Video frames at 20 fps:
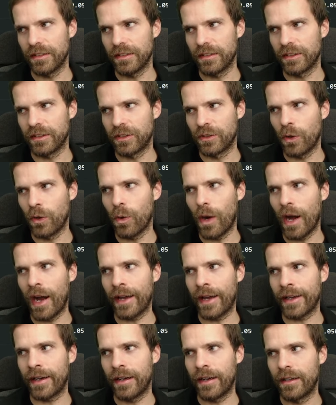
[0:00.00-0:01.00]
No A
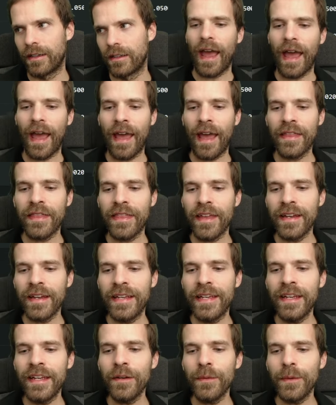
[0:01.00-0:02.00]
N A. And then
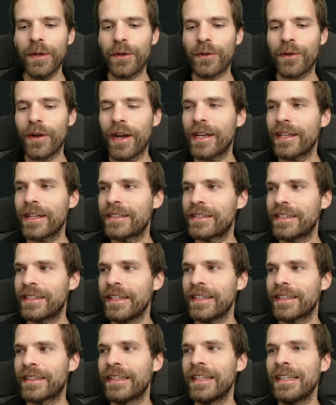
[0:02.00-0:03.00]
here we already
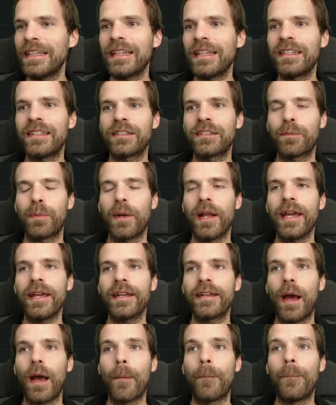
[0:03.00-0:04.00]
see it neatly
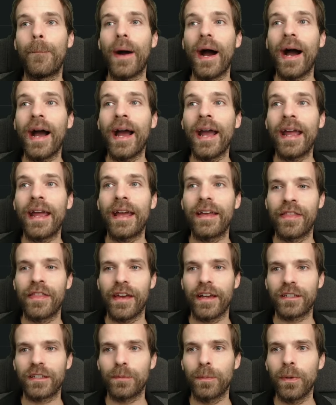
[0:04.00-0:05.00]
displayed by the
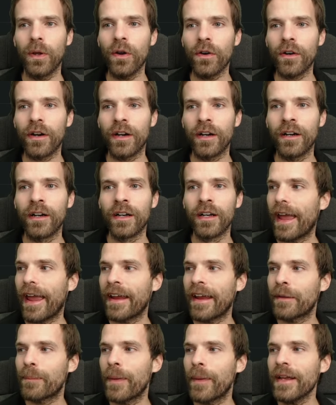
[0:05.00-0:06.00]
Explorer.
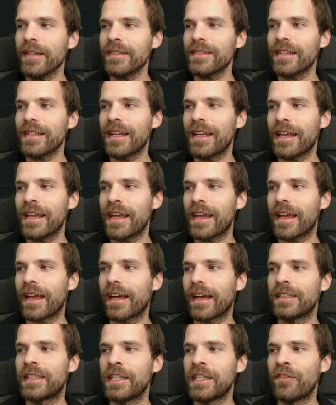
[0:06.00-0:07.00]
It basically
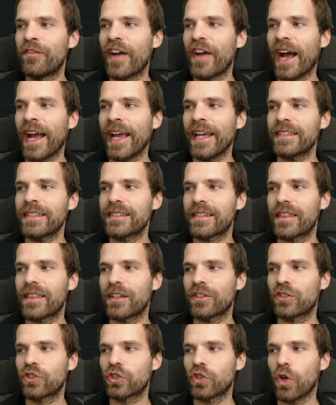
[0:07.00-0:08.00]
divides the
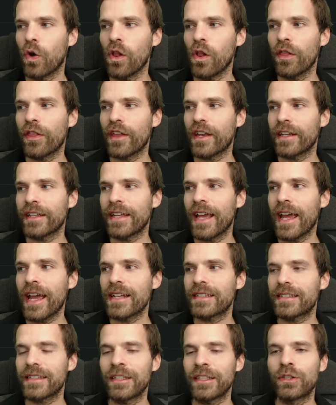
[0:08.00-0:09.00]
S O L that it
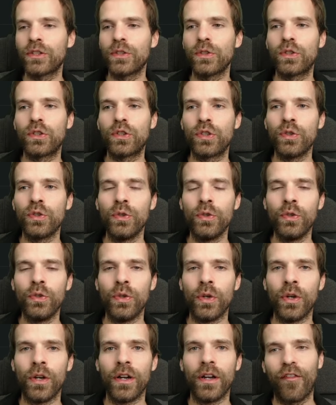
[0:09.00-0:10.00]
has into
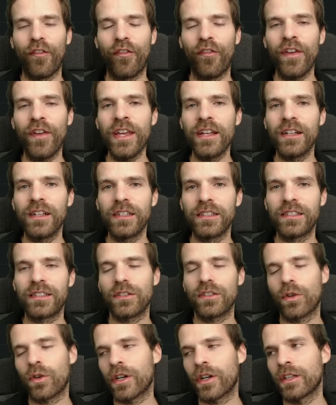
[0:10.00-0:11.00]
two
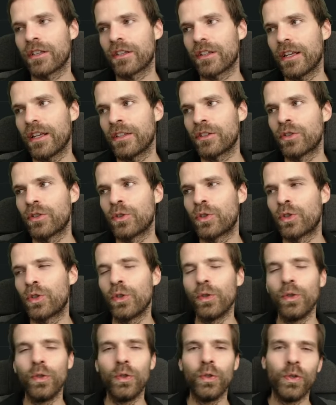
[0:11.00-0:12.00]
fields or in, into
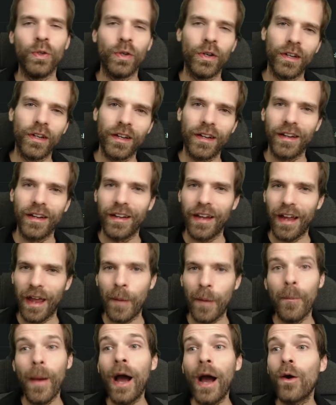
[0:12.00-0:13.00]
two
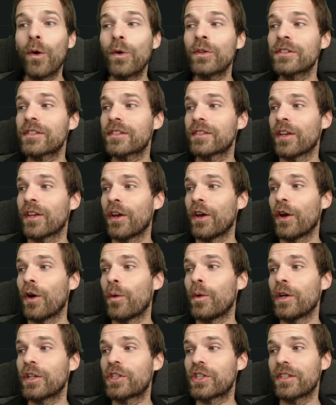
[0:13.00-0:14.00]
amounts,
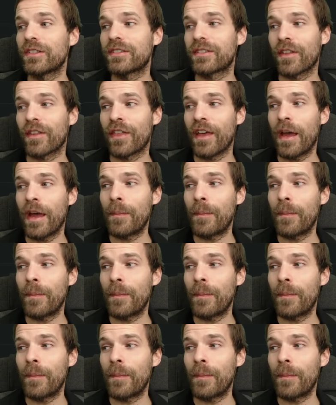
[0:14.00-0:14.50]
which is the